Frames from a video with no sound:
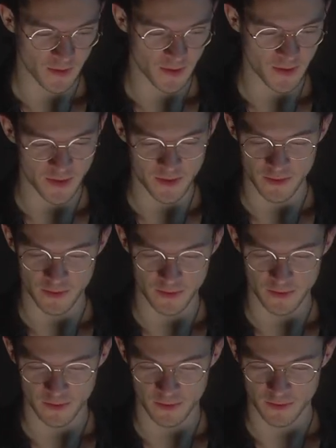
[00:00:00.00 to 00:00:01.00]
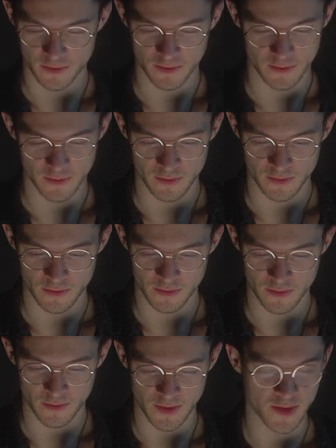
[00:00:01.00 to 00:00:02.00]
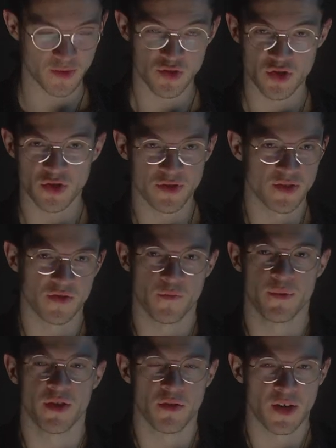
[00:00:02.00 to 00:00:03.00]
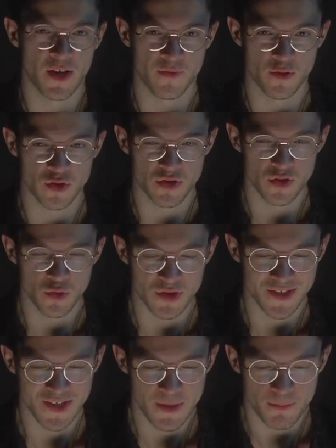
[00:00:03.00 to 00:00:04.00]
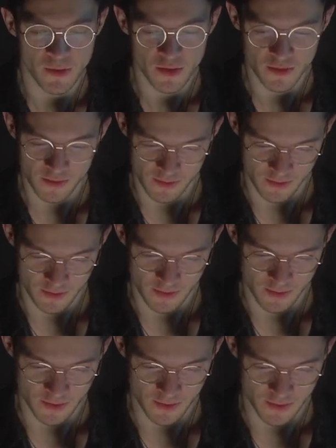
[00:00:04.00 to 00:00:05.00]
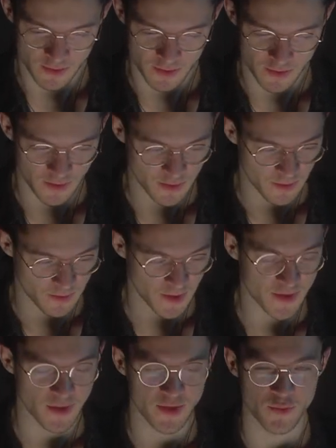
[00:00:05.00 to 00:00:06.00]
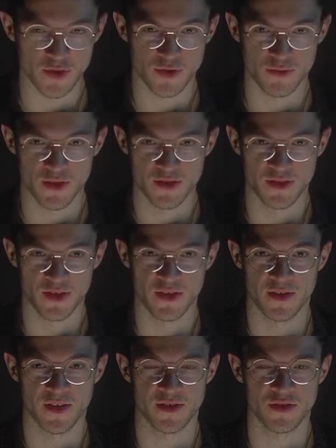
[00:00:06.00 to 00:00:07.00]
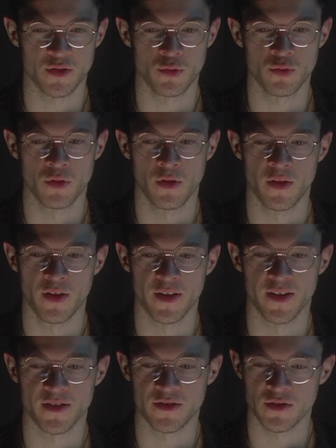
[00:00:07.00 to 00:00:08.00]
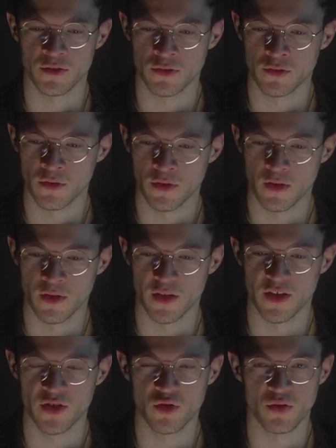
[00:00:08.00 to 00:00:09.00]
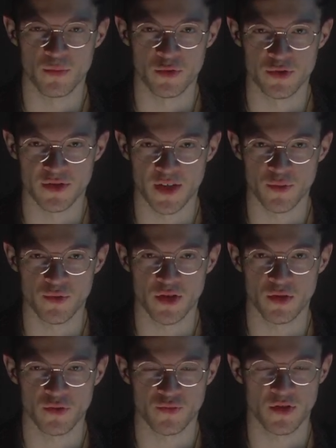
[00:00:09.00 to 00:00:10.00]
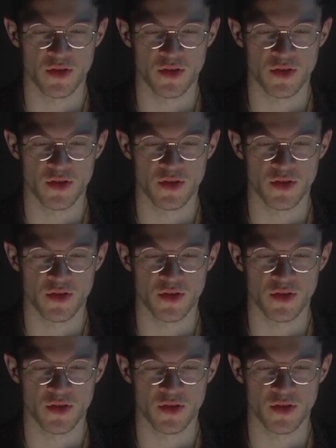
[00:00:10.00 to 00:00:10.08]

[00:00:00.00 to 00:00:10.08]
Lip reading: and like the chances of being alive are so slim. That's what's crazy. That it's so enormous that we can't